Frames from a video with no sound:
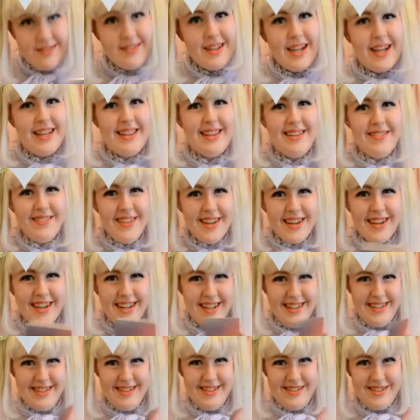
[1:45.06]
I love the
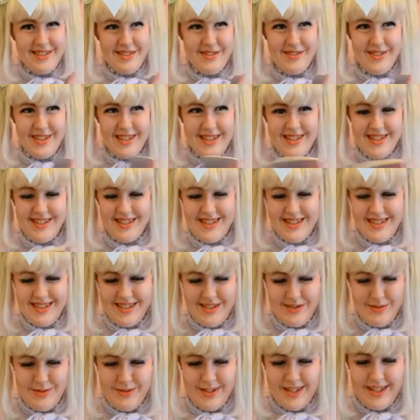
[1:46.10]
colors of this.
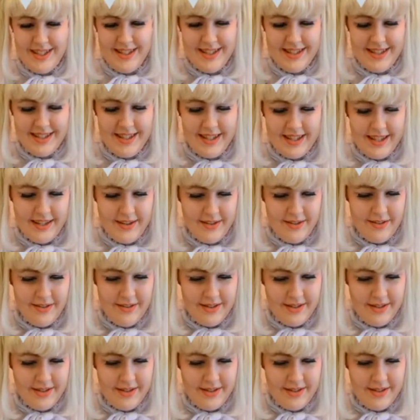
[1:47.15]
It's really cute.